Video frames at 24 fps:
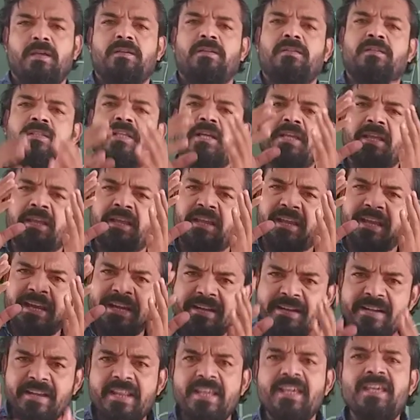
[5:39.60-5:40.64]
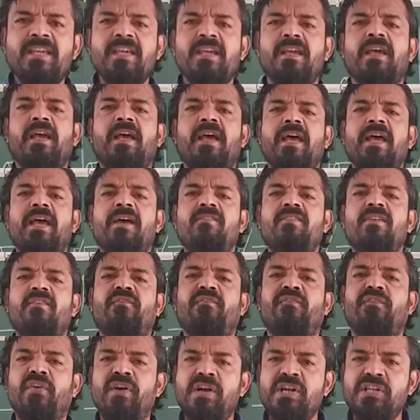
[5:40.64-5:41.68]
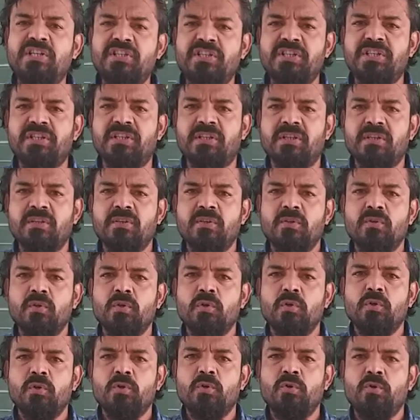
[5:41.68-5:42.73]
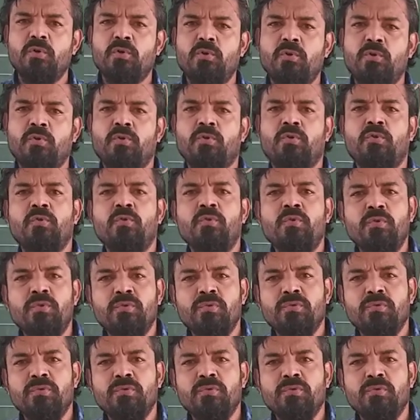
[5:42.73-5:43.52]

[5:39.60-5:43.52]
the kidney have the function to